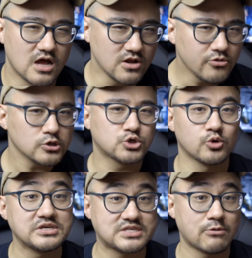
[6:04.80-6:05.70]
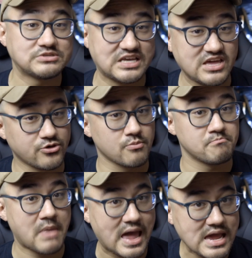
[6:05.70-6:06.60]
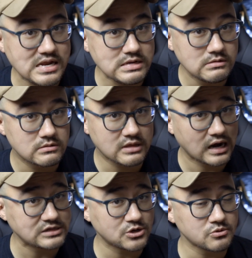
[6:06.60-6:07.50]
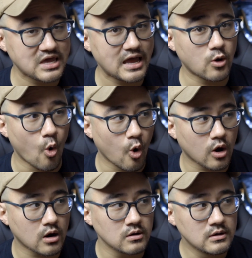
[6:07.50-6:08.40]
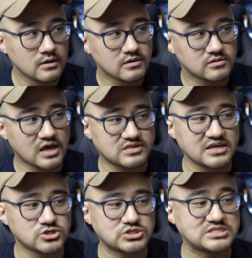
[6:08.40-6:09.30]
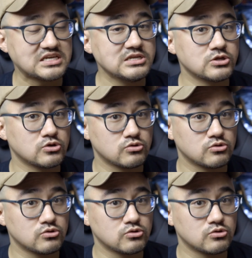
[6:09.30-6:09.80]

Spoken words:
Another choice that was either made that I don't get, or that they just didn't